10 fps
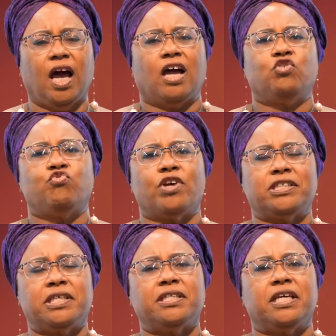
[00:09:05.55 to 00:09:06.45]

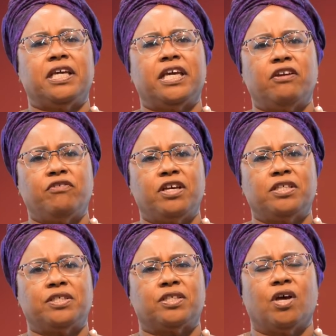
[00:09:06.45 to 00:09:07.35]
addressing the
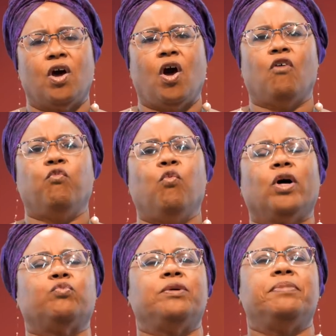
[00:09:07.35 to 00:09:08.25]
areas of
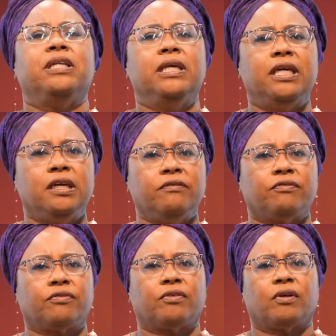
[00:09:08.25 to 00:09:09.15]
what we believe,
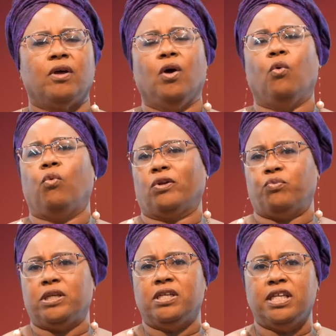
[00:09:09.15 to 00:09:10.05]
what
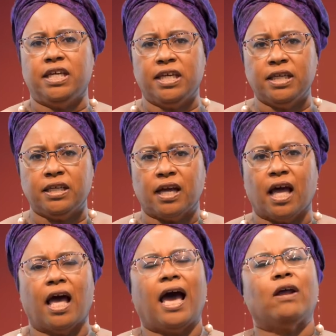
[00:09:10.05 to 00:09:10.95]
we need,
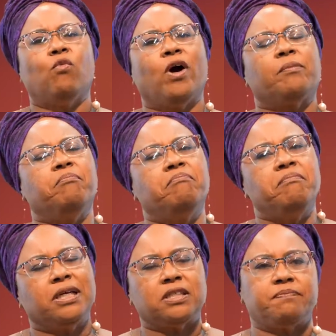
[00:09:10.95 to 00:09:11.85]
and what
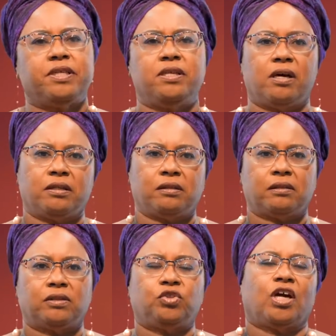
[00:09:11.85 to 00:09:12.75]
must be done
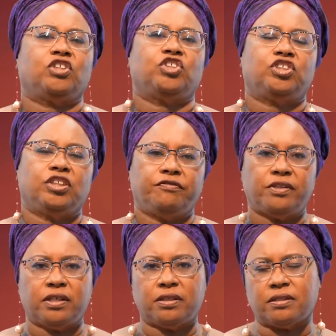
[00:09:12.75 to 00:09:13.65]
to achieve
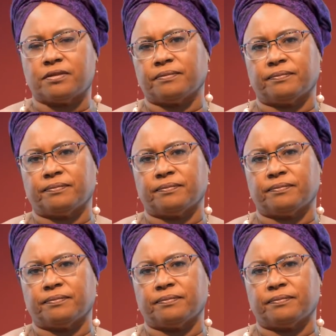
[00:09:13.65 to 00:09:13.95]
these.